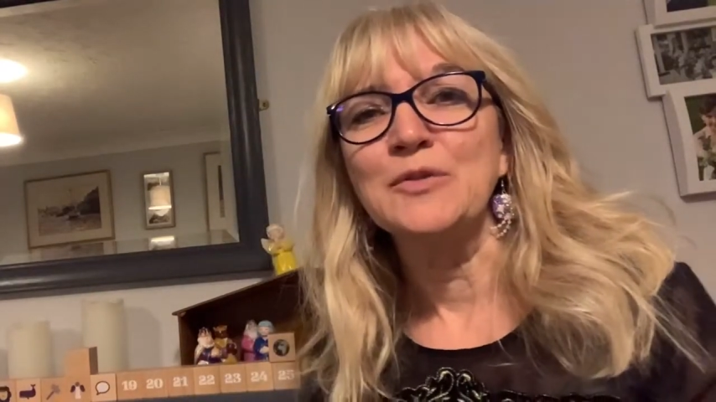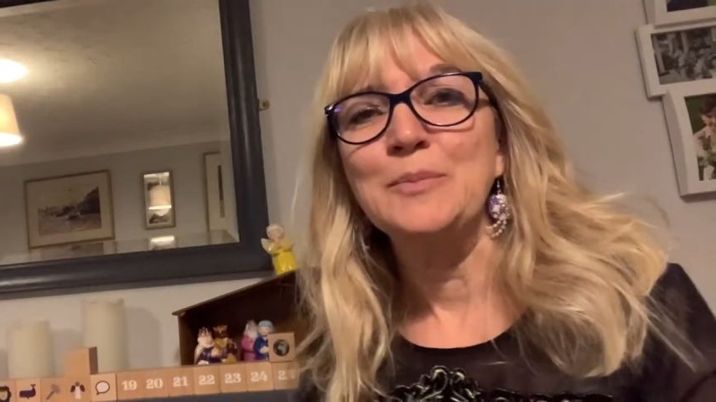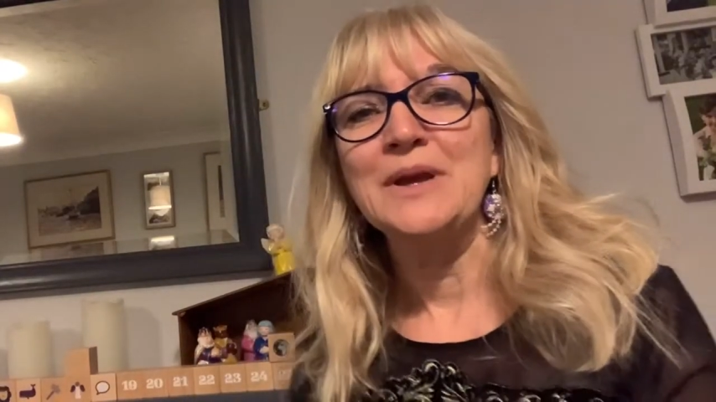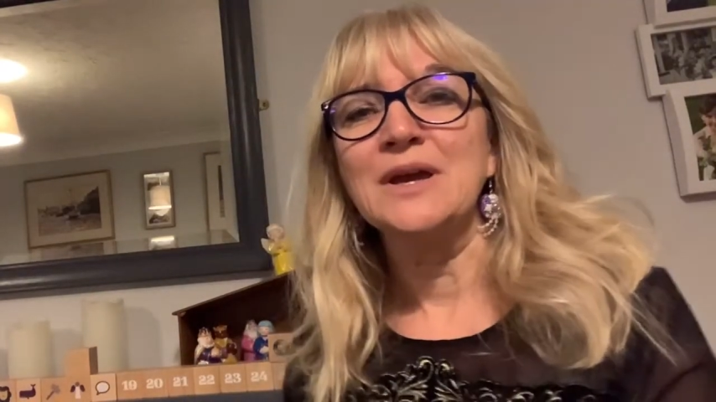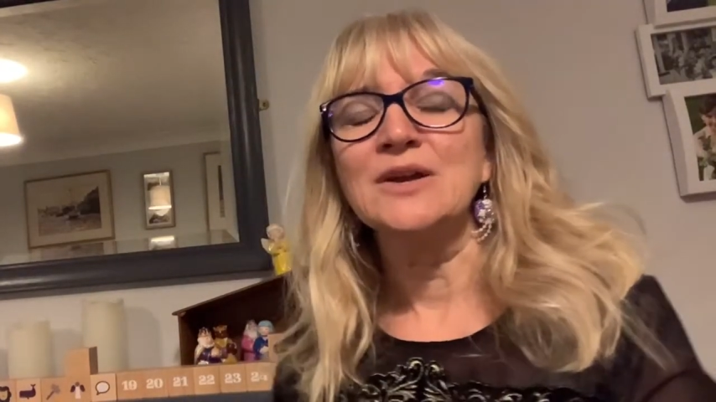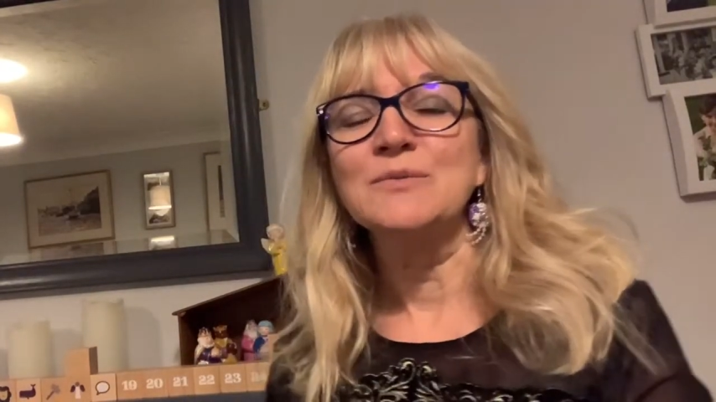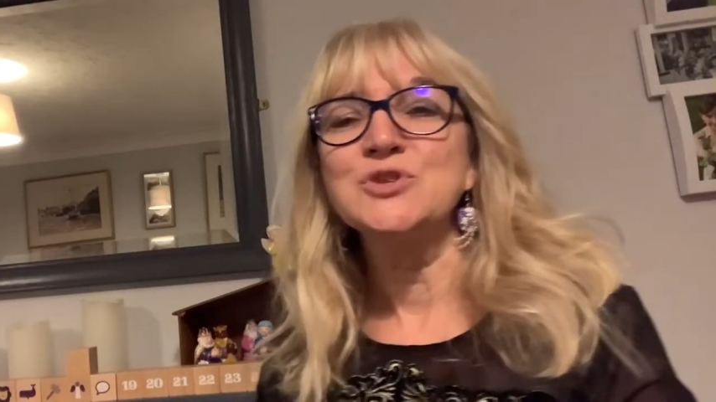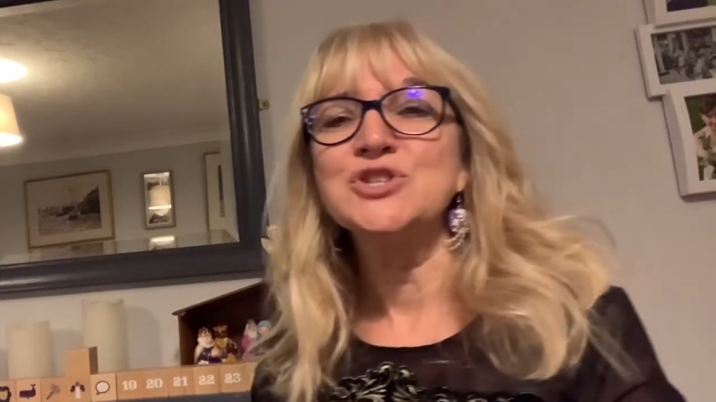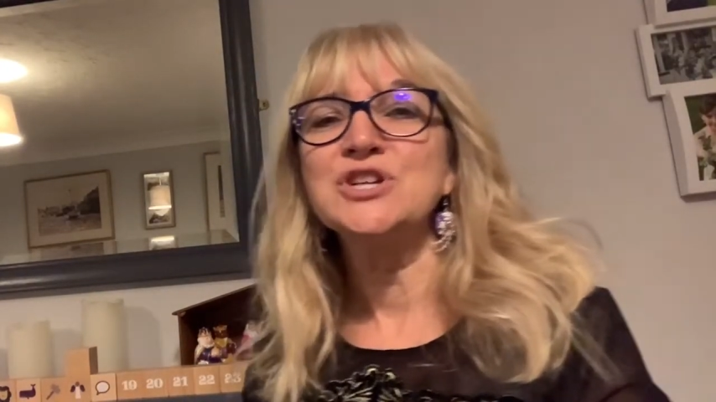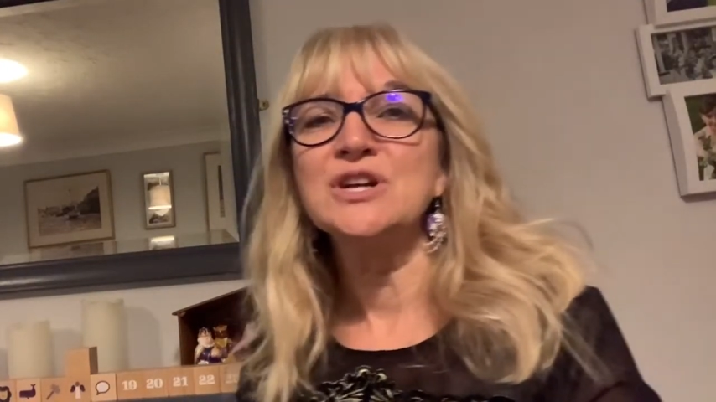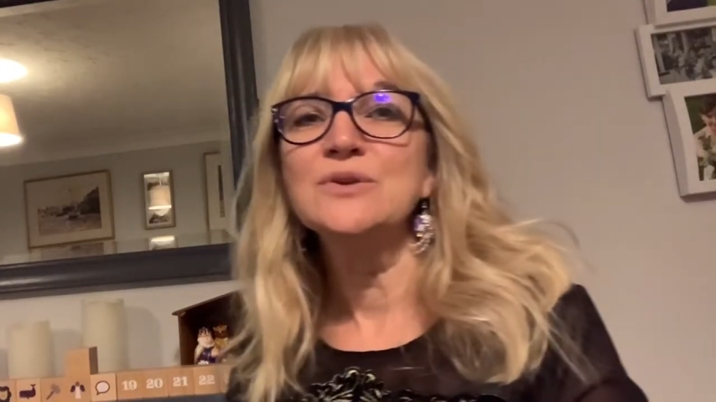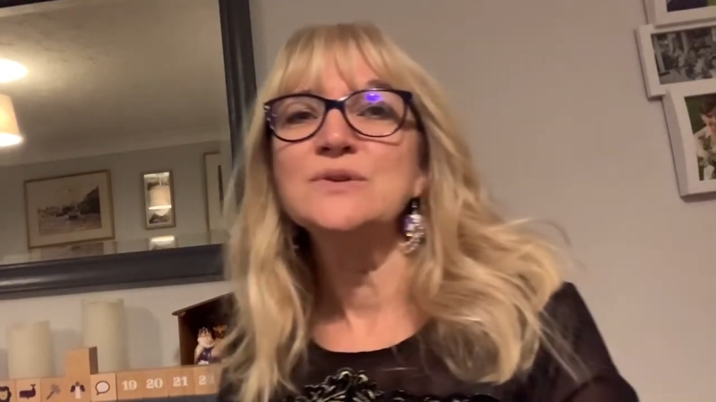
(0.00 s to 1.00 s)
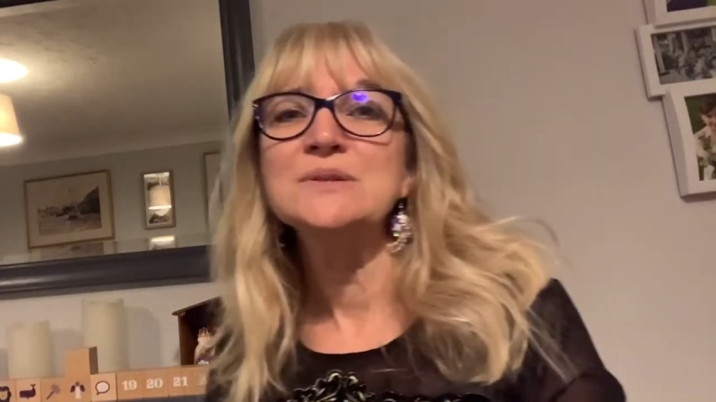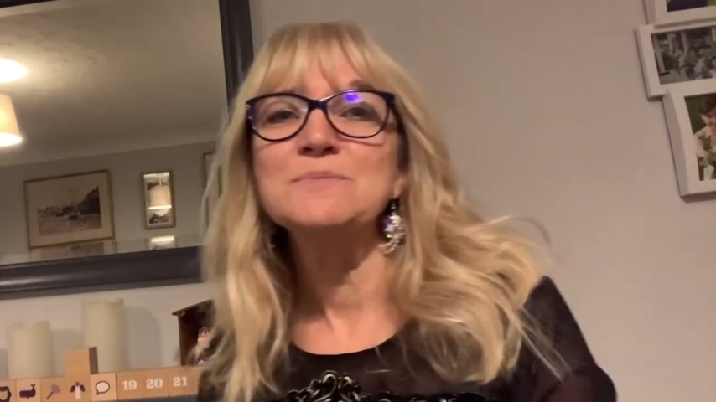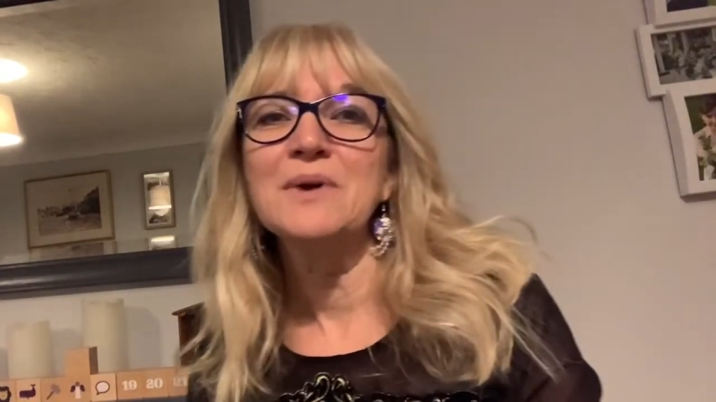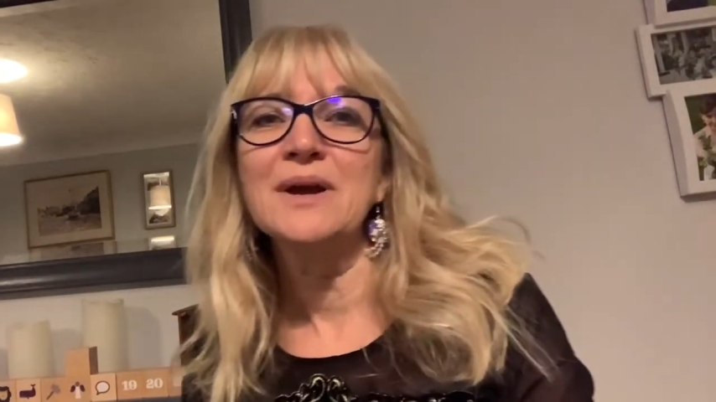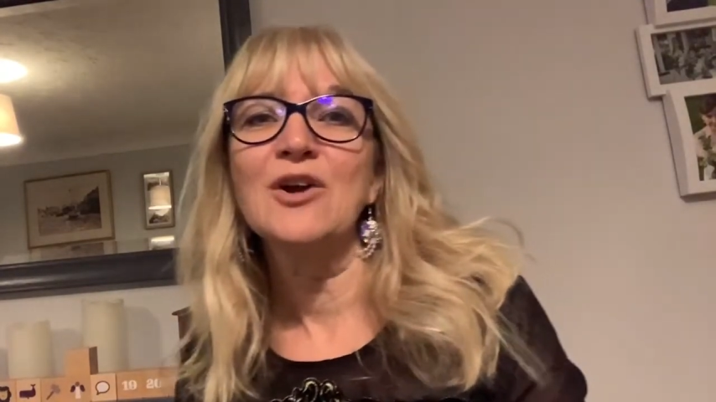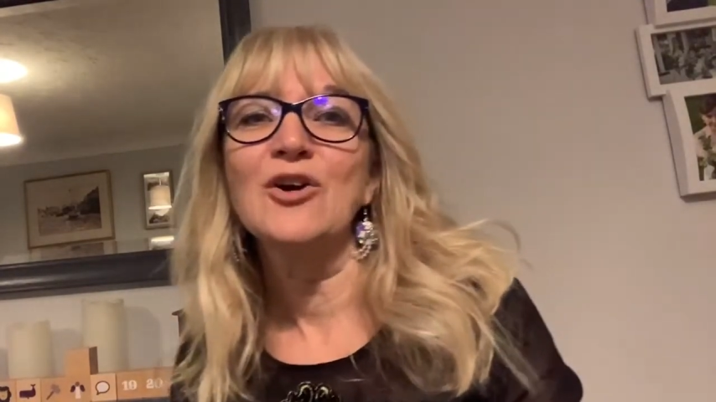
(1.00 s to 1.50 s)
being chosen
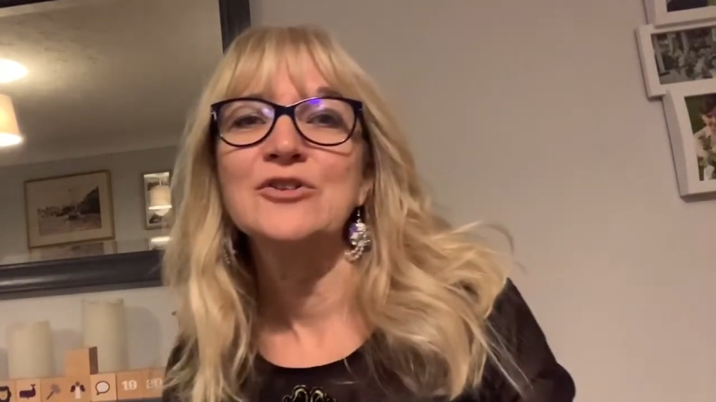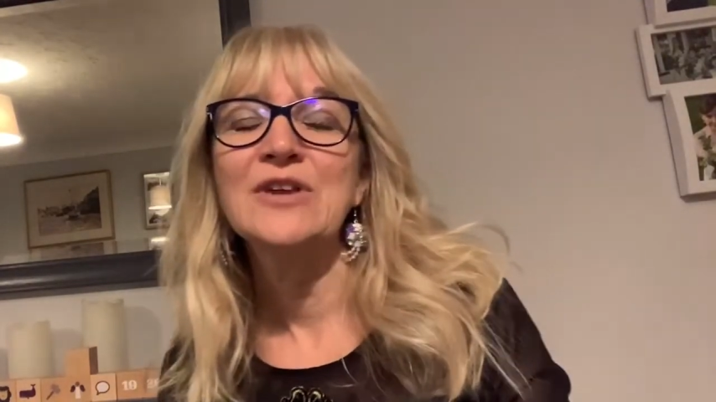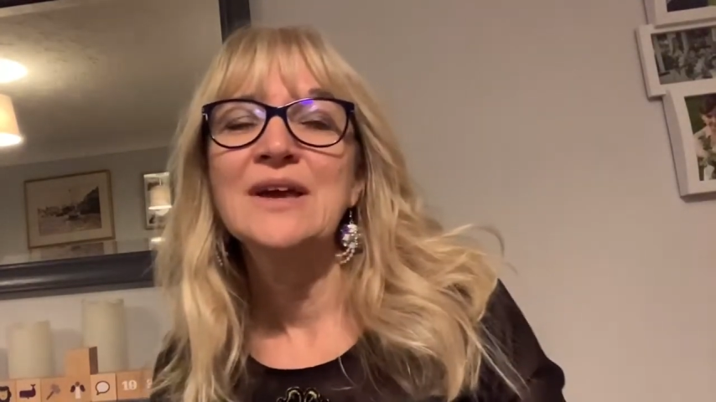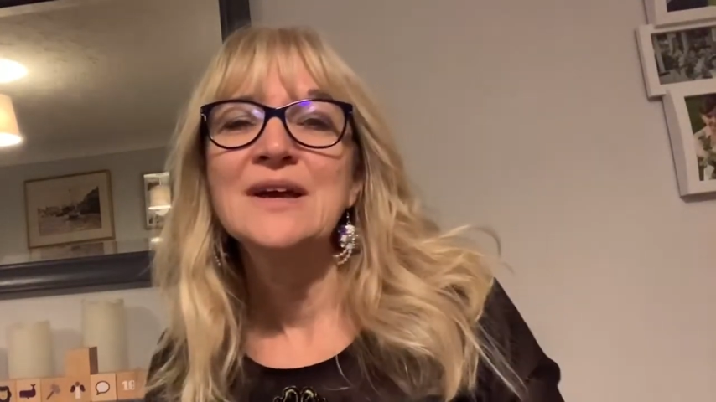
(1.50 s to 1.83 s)
by God